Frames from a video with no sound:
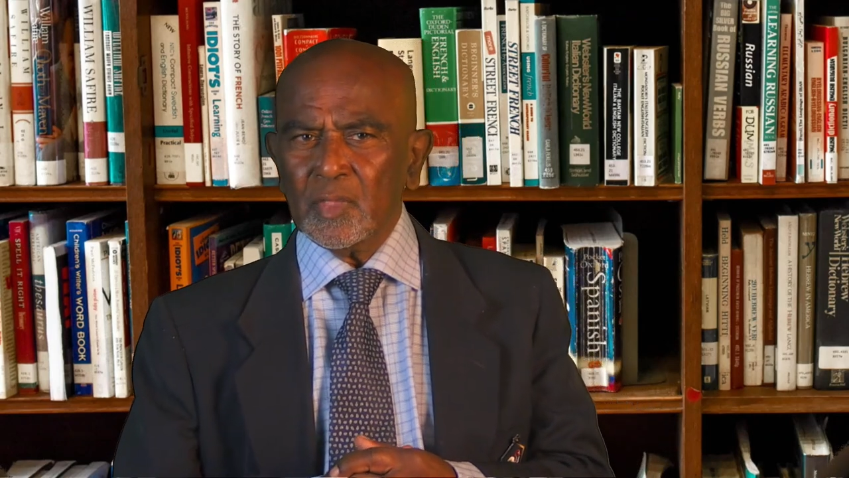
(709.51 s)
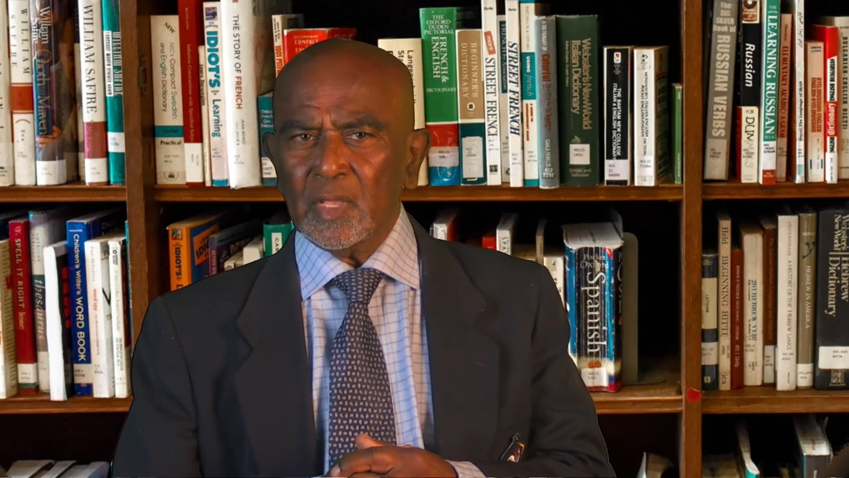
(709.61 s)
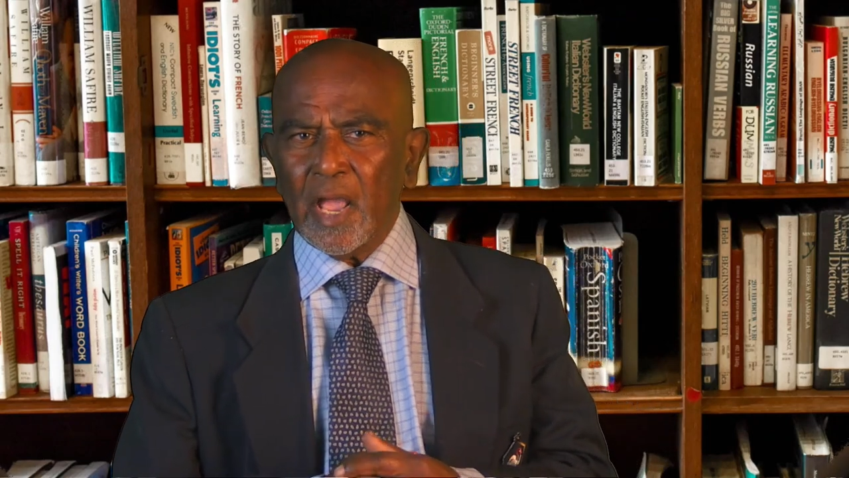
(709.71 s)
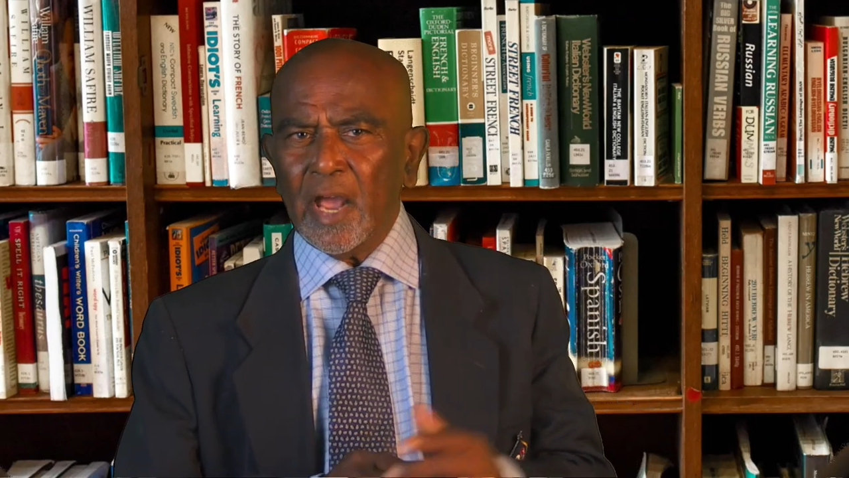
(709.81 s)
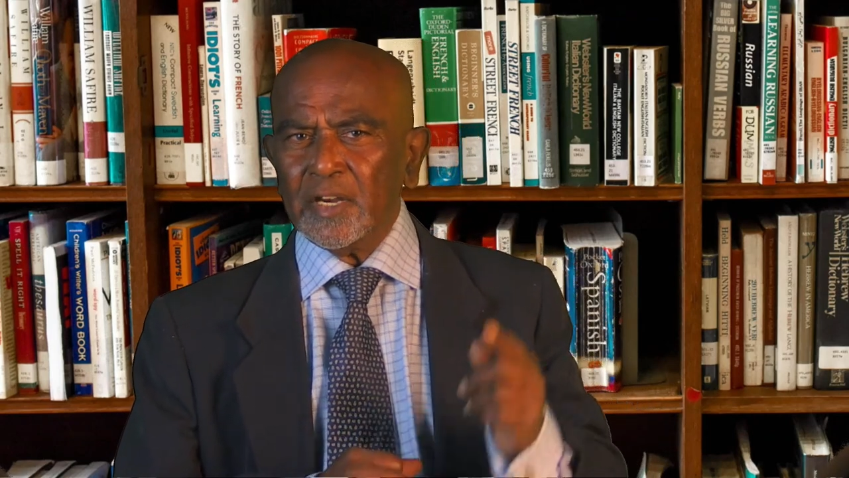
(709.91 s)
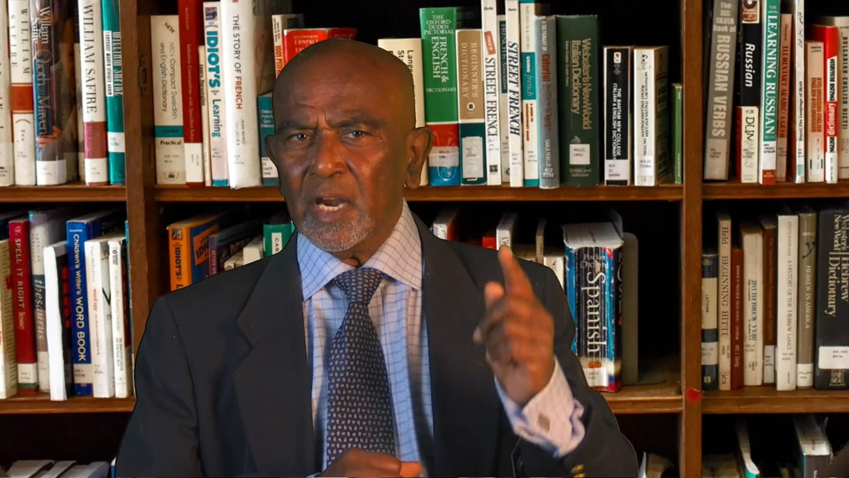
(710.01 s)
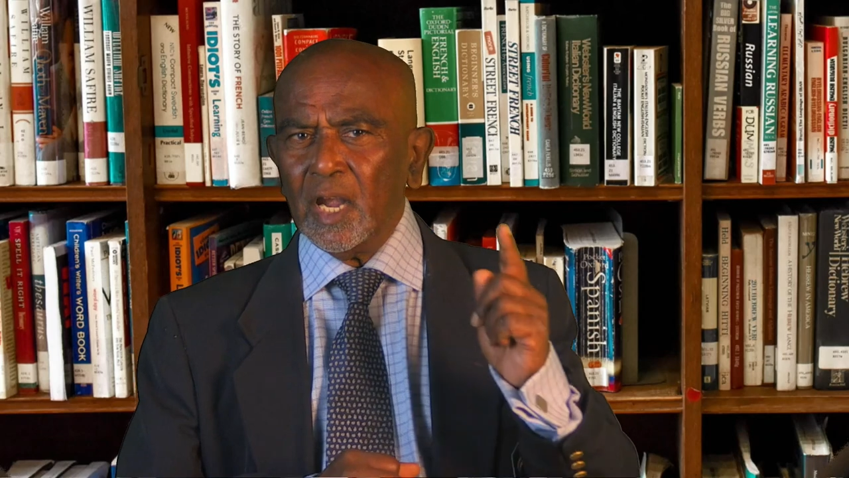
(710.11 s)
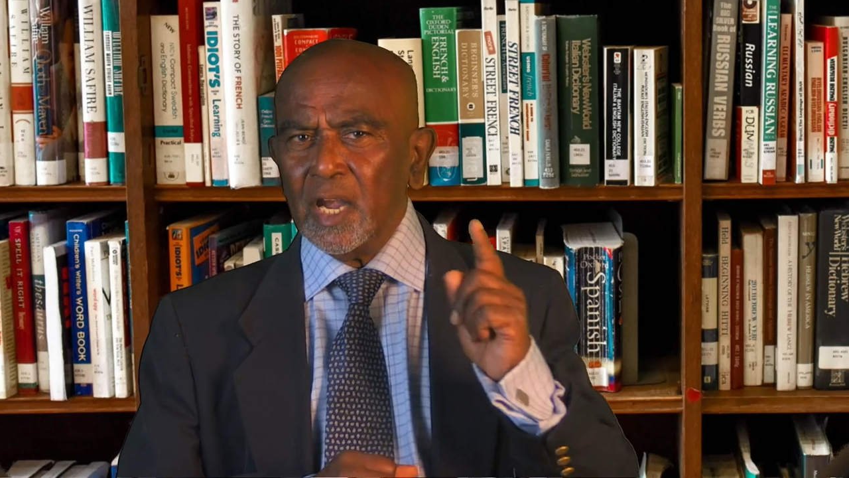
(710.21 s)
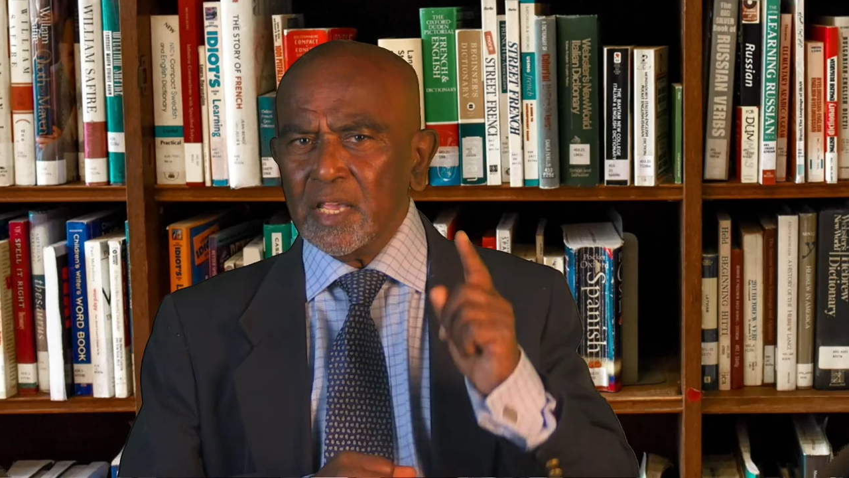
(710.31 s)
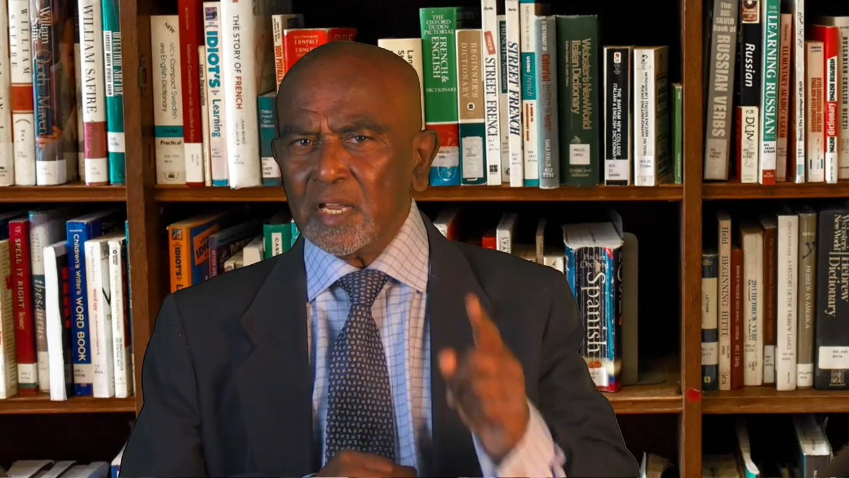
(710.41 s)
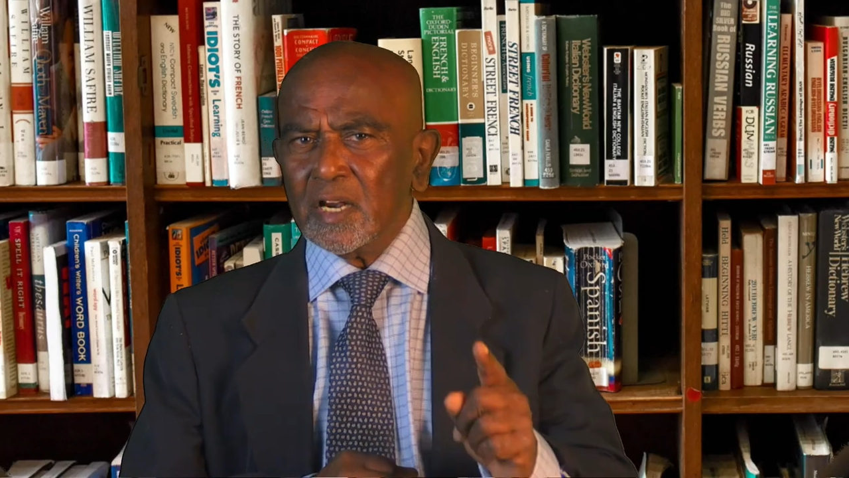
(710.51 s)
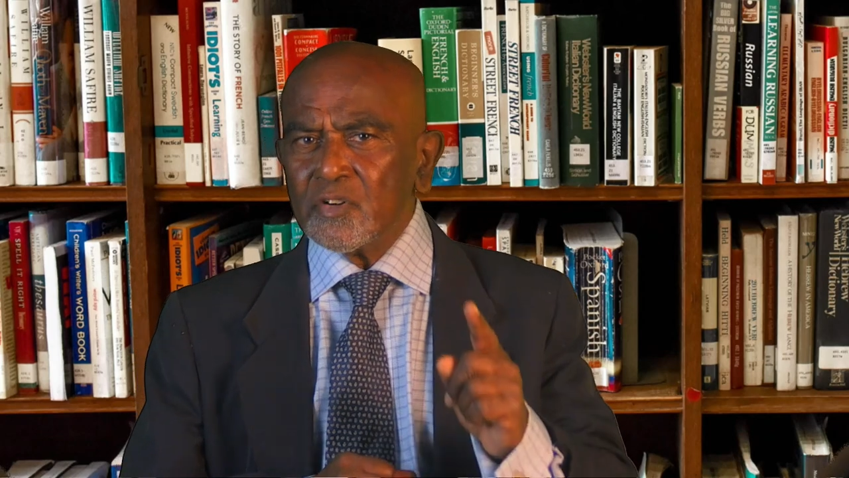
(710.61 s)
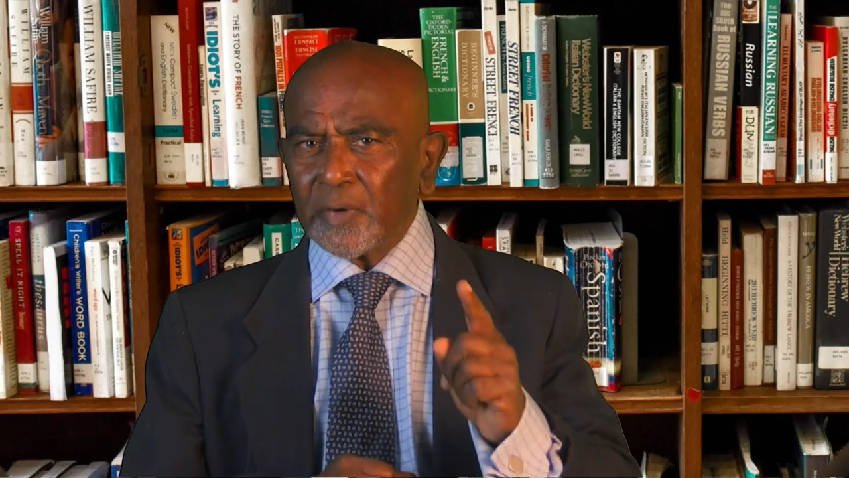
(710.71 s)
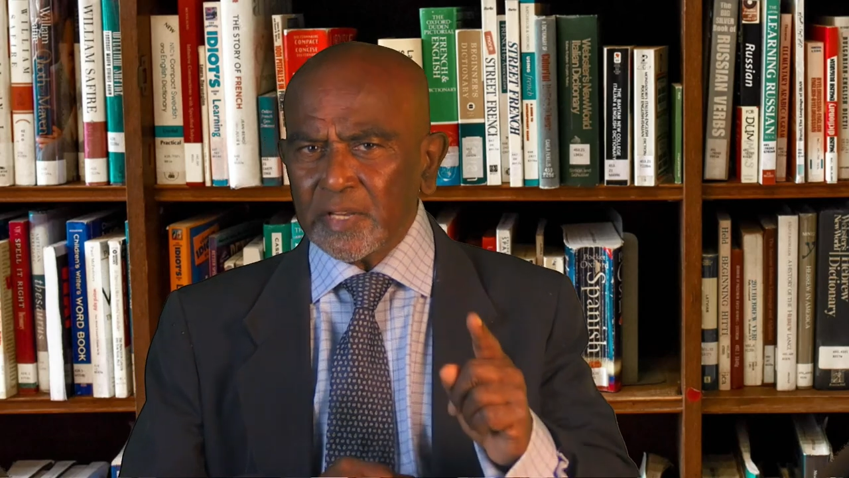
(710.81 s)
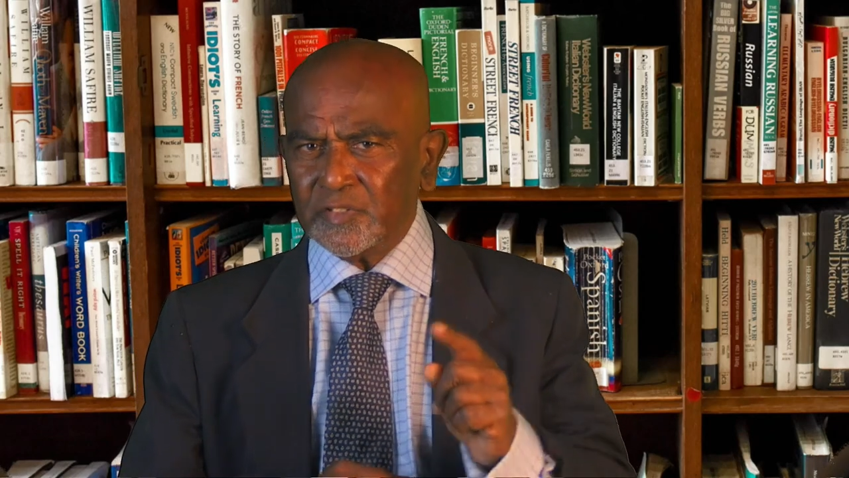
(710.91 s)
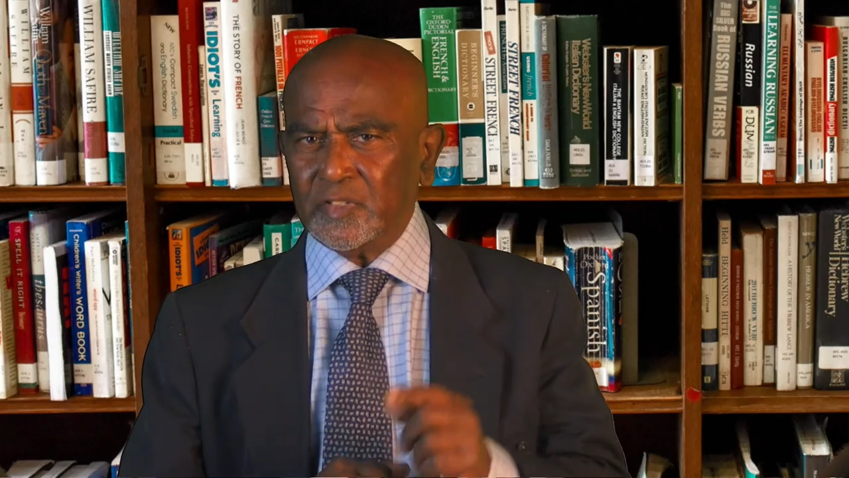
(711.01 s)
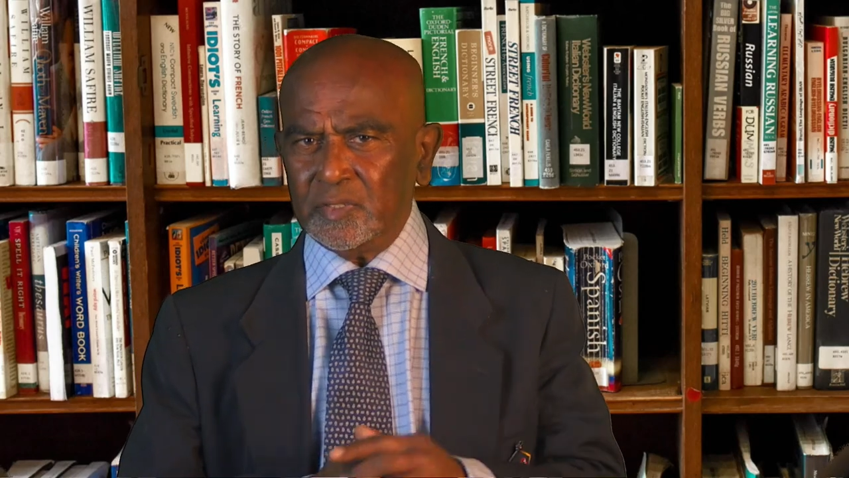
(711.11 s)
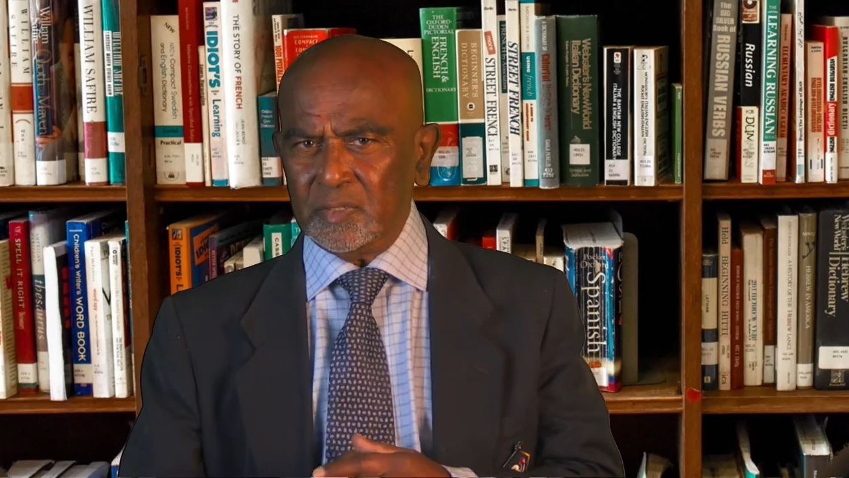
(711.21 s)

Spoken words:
had a legal right